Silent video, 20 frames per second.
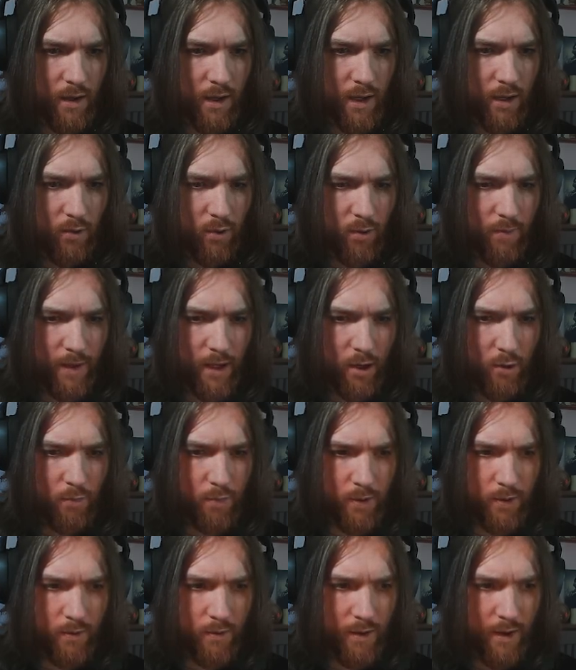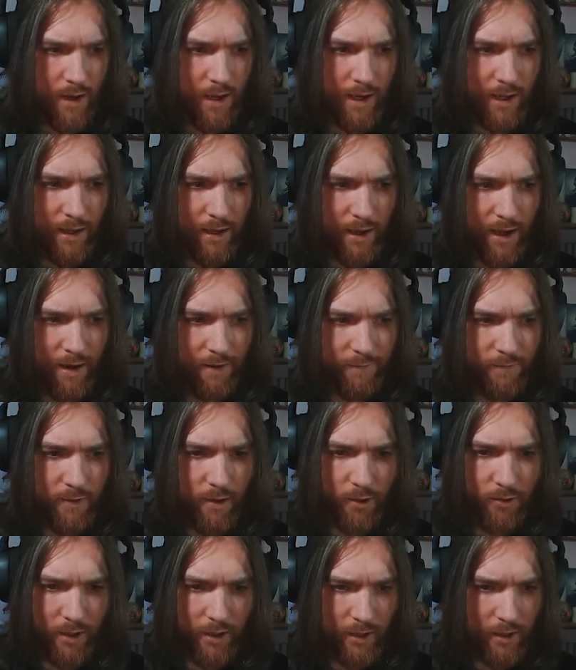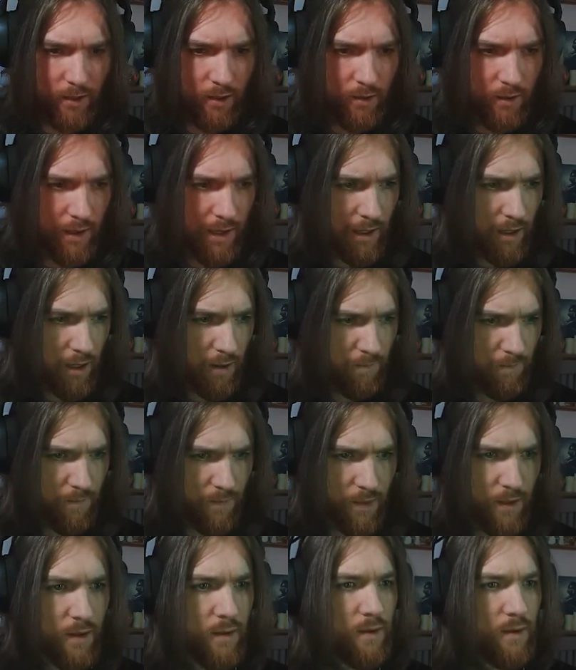I don't want to be open. I have nothing. Hang on.